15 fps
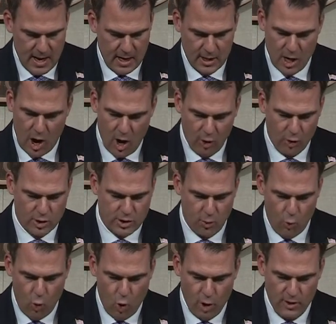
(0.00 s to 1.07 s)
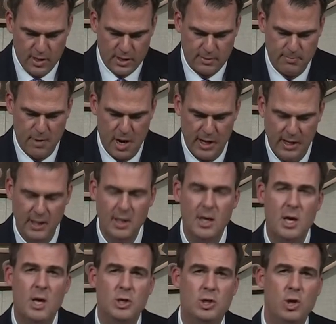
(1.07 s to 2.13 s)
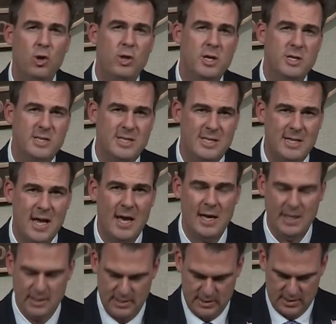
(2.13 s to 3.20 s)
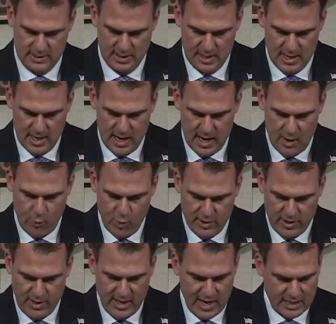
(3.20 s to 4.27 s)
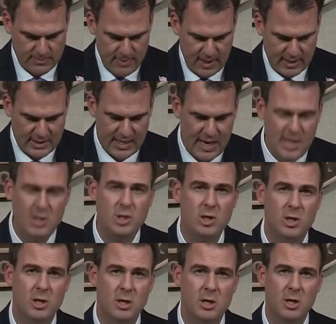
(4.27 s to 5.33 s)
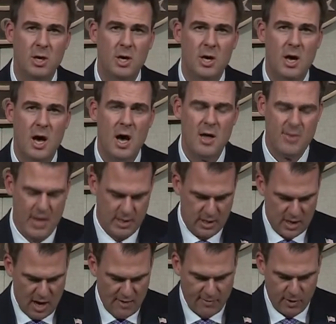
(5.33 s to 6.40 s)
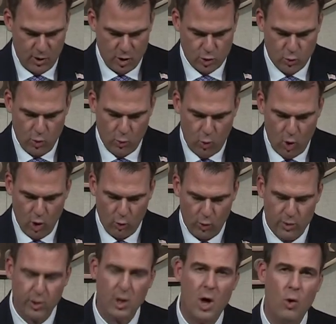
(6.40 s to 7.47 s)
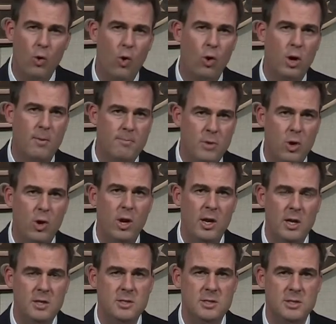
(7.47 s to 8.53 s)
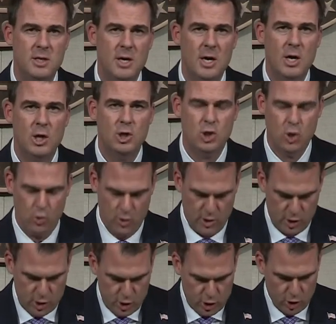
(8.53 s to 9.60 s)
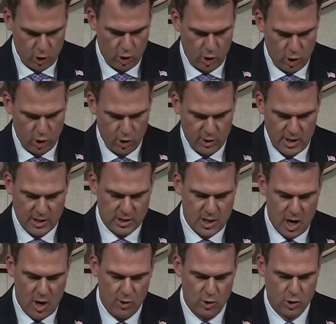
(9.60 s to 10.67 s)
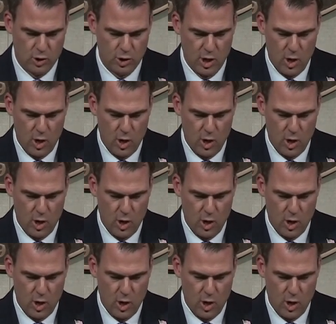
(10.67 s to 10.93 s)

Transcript: Congress awarded this money to the states with the expectation that governors would work with local communities to ensure these dollars